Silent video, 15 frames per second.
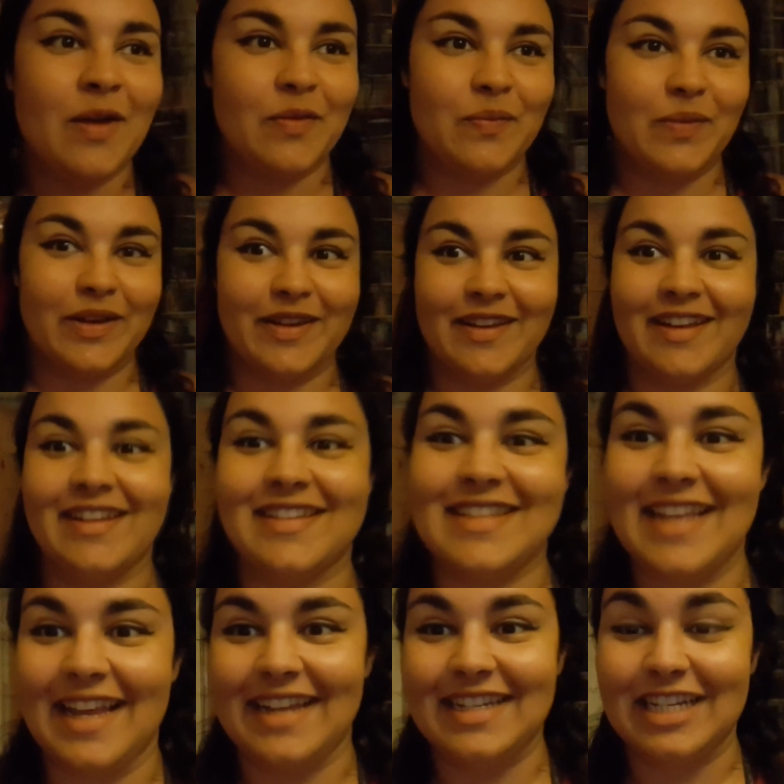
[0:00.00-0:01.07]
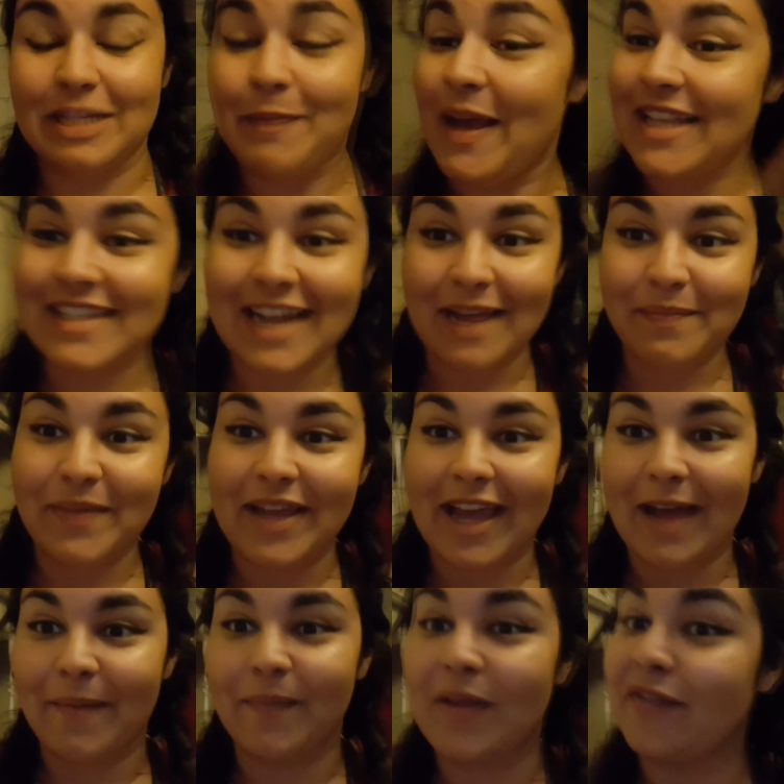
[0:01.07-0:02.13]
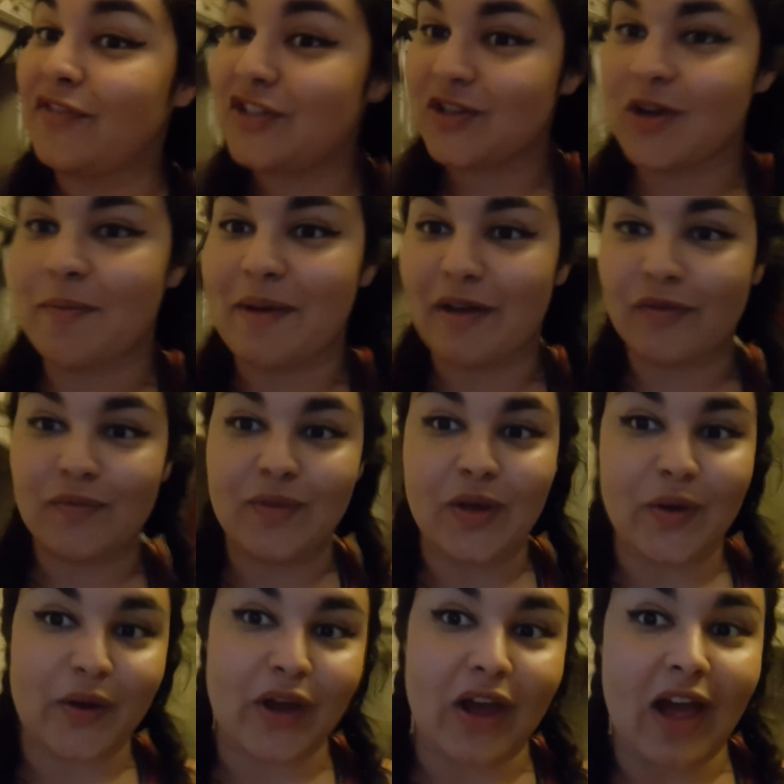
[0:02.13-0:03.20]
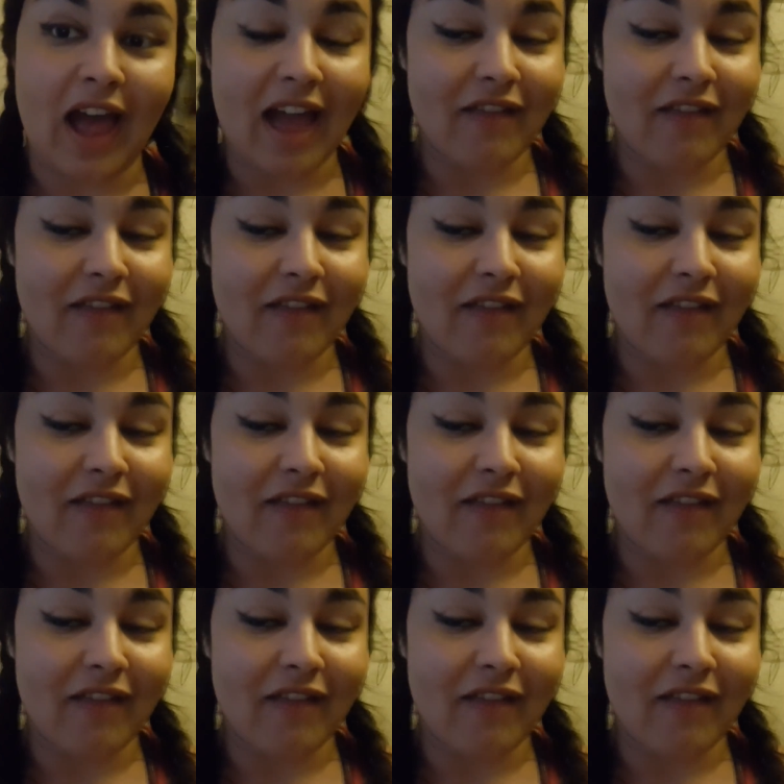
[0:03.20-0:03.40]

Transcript: because it is past 9 p.m. I've just got back from yoga.